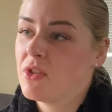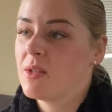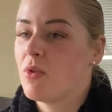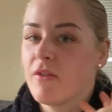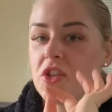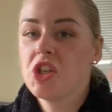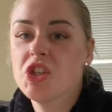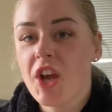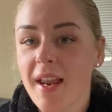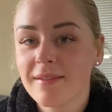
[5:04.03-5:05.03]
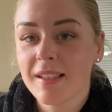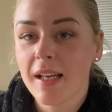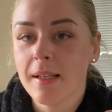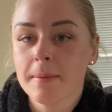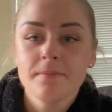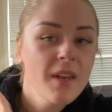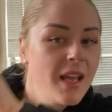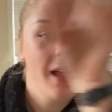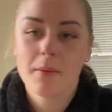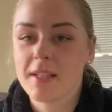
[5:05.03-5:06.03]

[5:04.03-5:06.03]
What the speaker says: just more of a chit chat and that was